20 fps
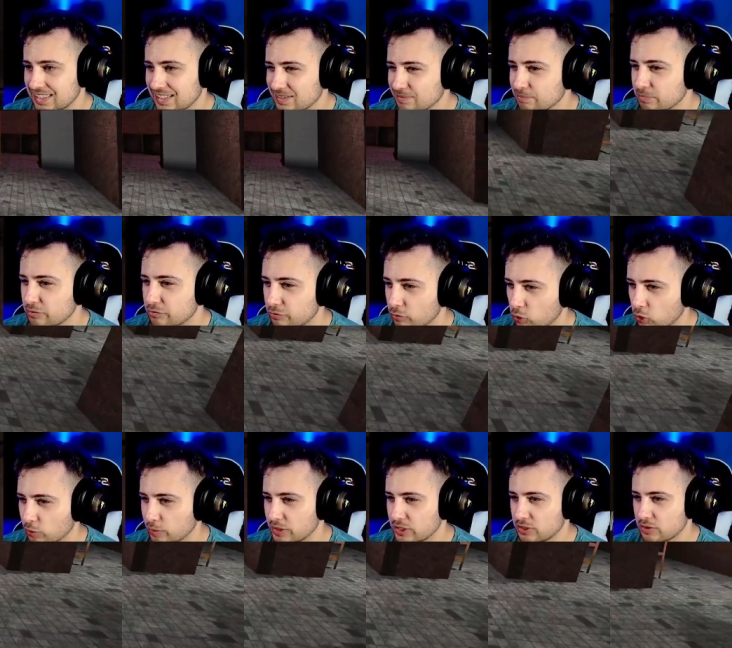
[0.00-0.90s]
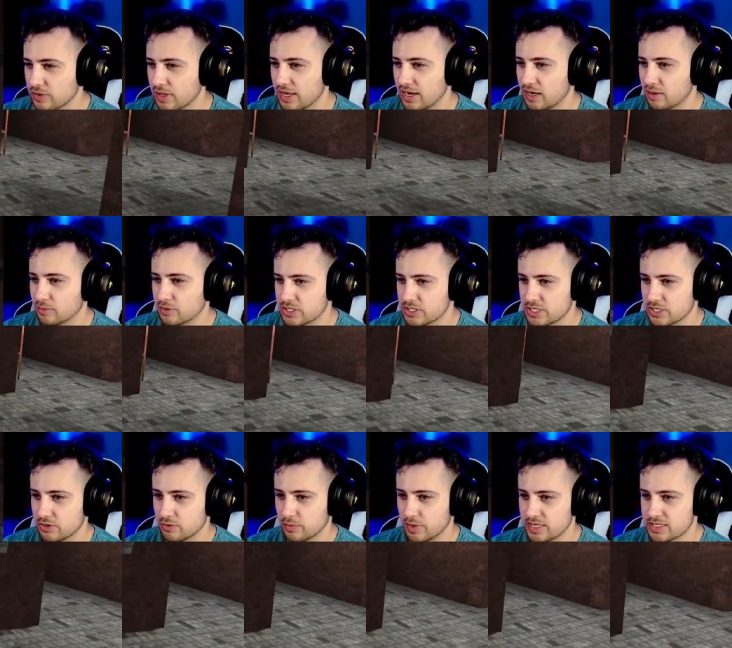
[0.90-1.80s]
Before we do that, I want to see
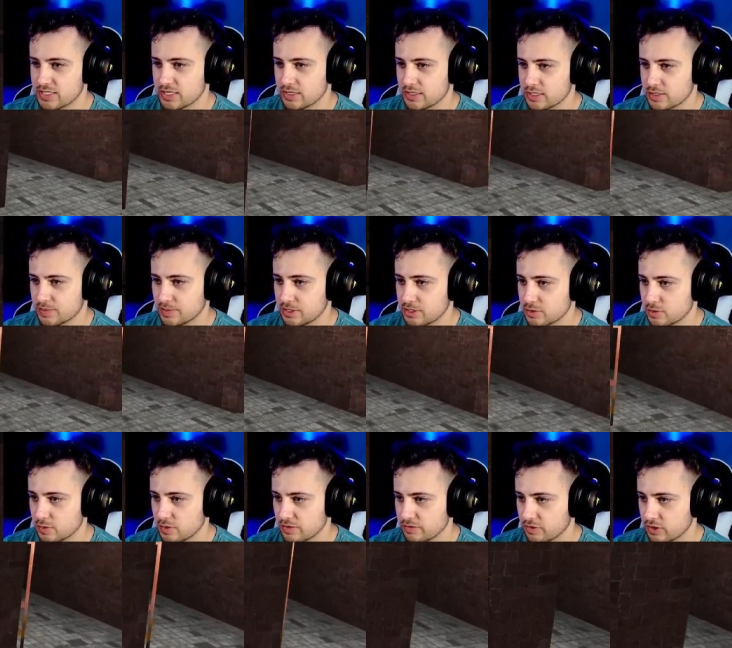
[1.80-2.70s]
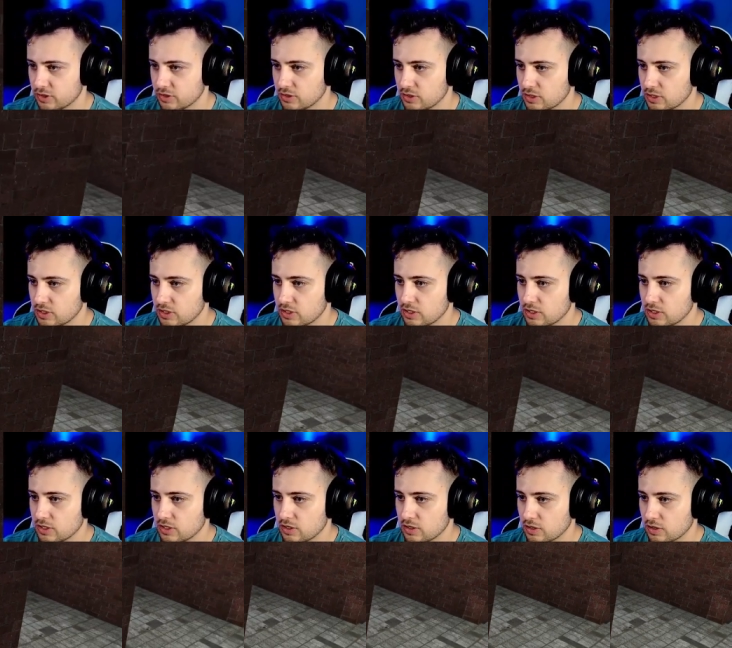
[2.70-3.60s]
the rest of this place. We do have a
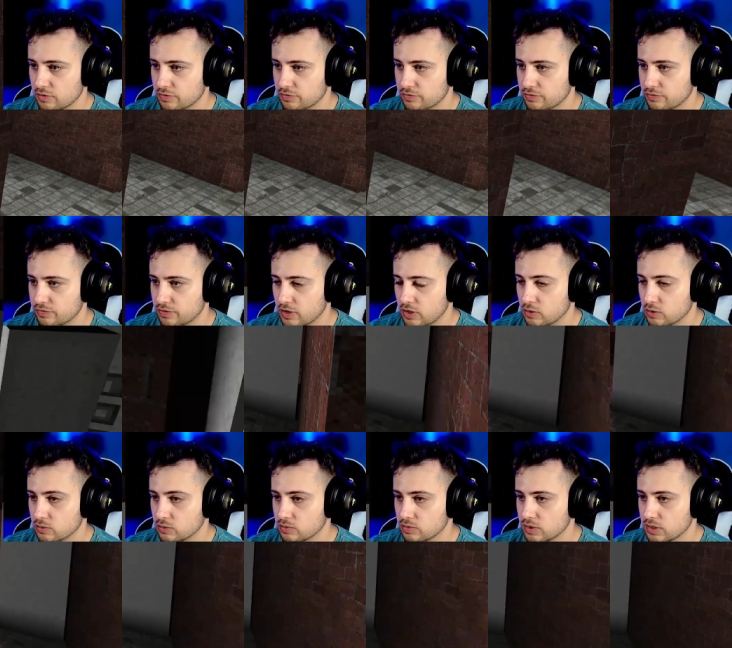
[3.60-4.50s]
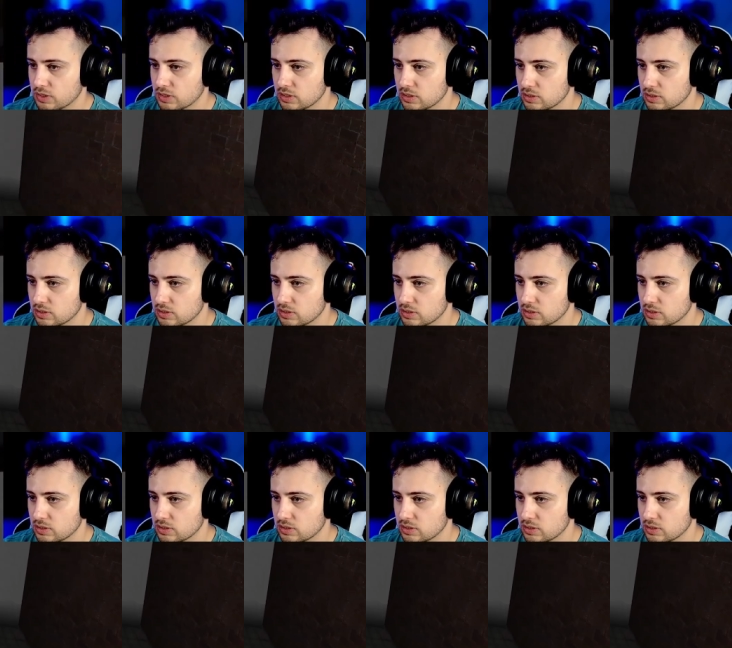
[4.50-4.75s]
phone.